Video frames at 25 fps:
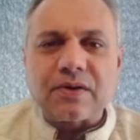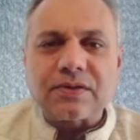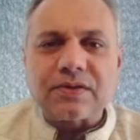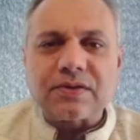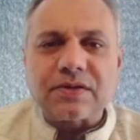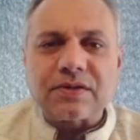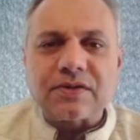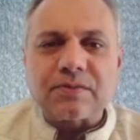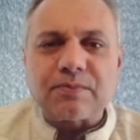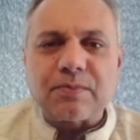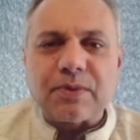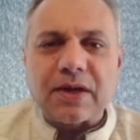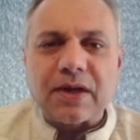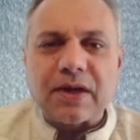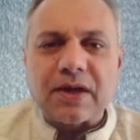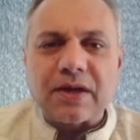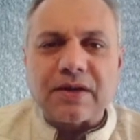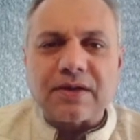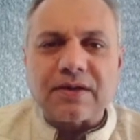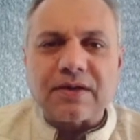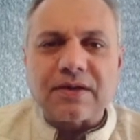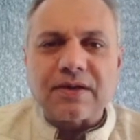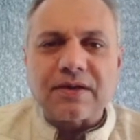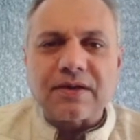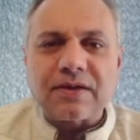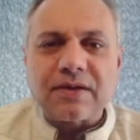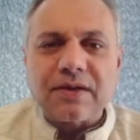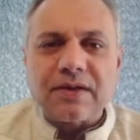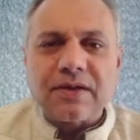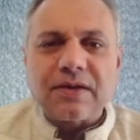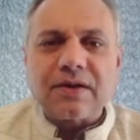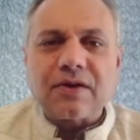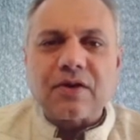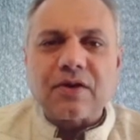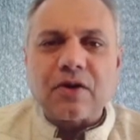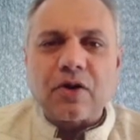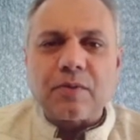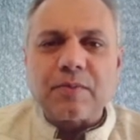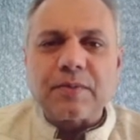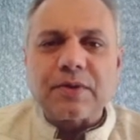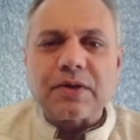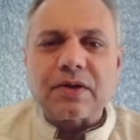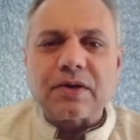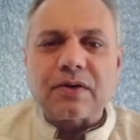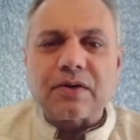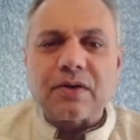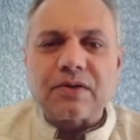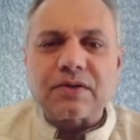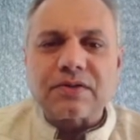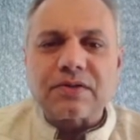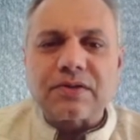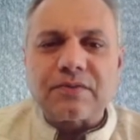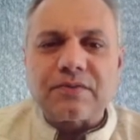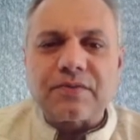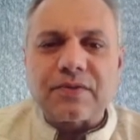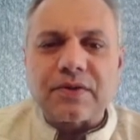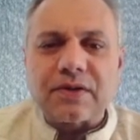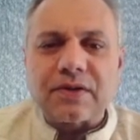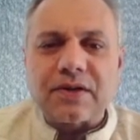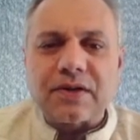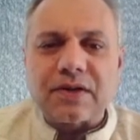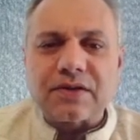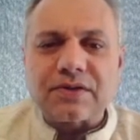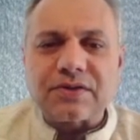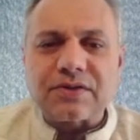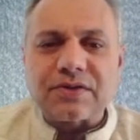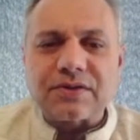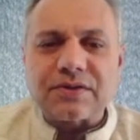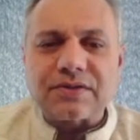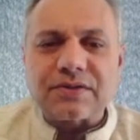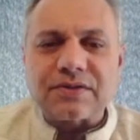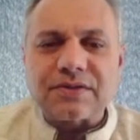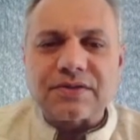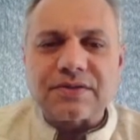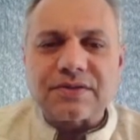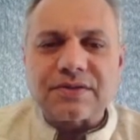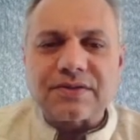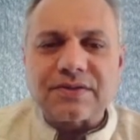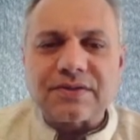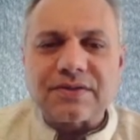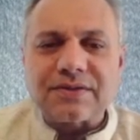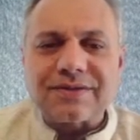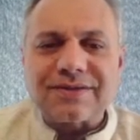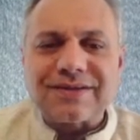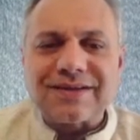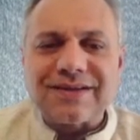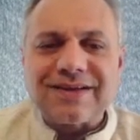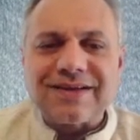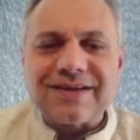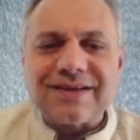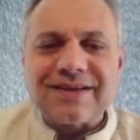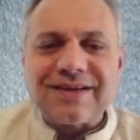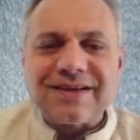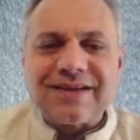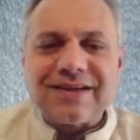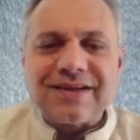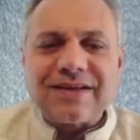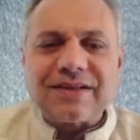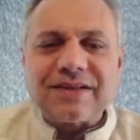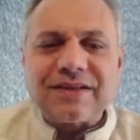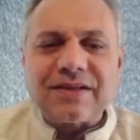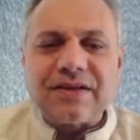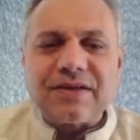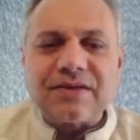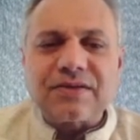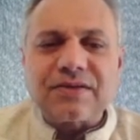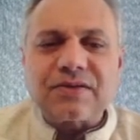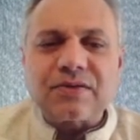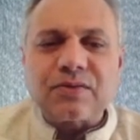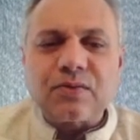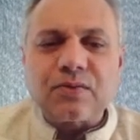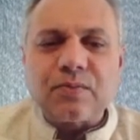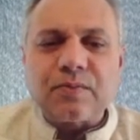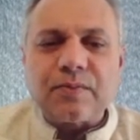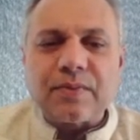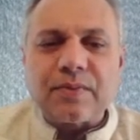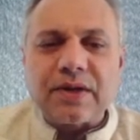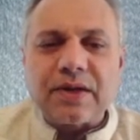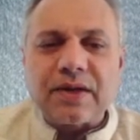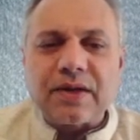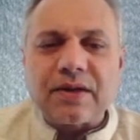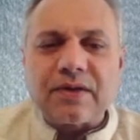this planet, common across different cultures? There's two main